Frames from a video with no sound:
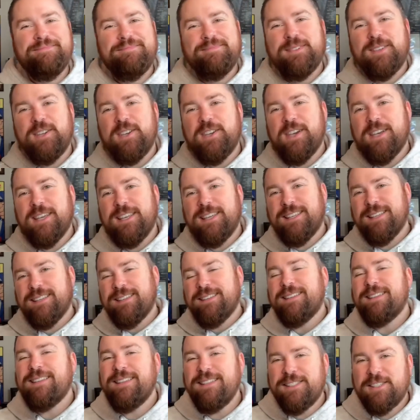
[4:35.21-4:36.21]
Good.
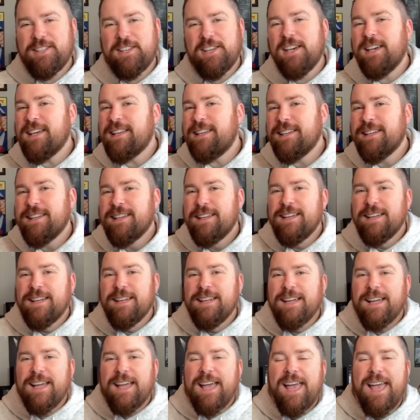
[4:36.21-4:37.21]
He's good,
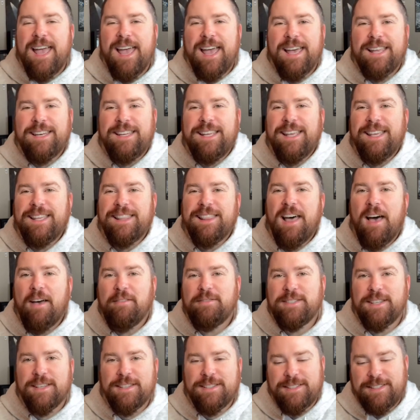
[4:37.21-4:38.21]
and He
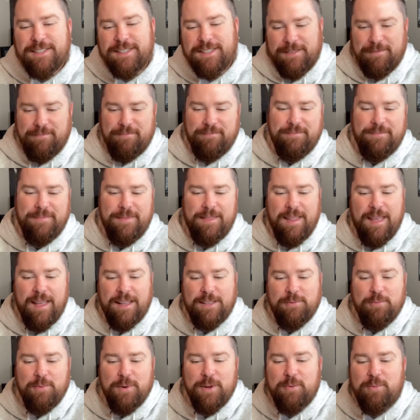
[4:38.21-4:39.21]
loves us.
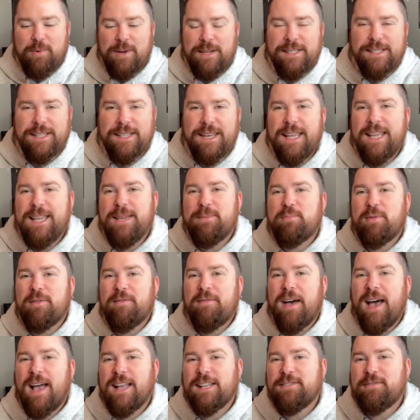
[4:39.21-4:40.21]
That's one reason He
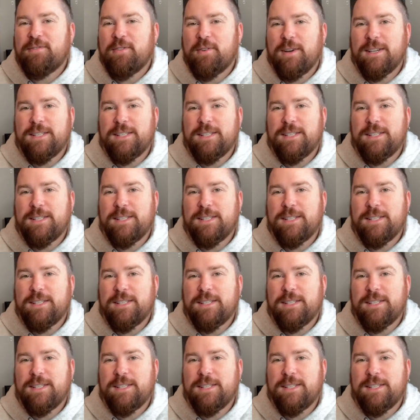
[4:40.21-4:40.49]
provides for us